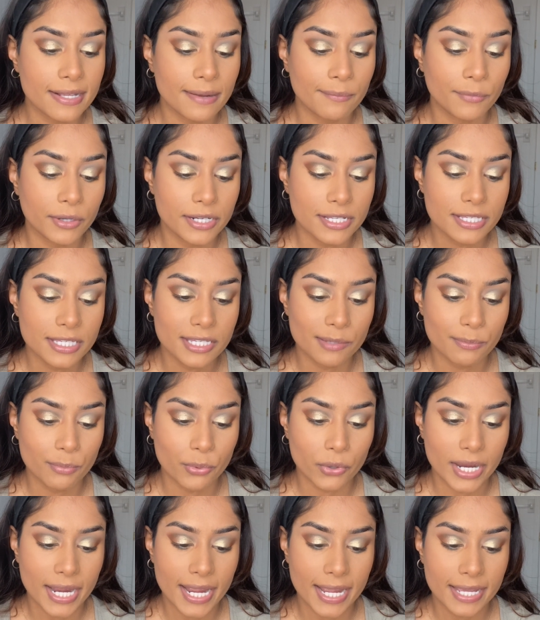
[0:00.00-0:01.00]
I'm going to
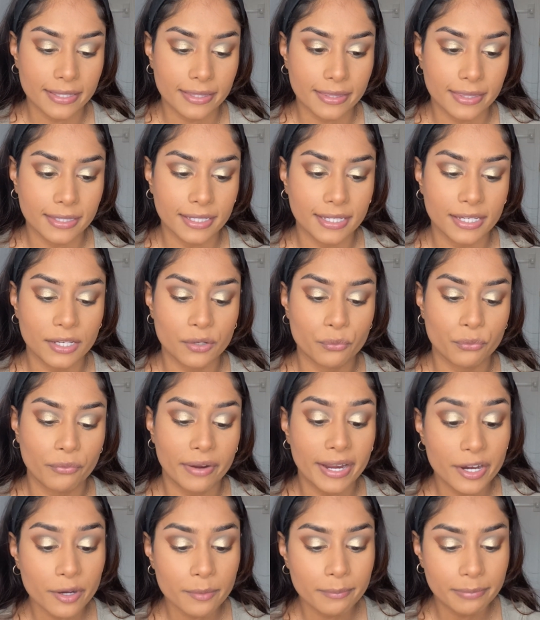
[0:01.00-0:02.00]
spray the
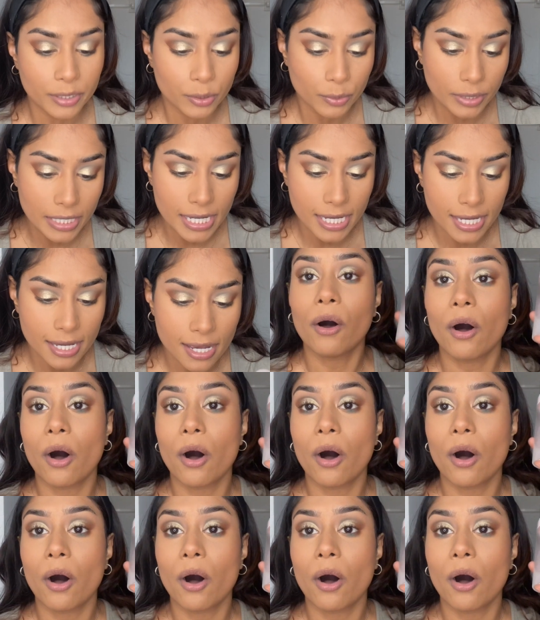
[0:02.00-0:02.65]
Rare Beauty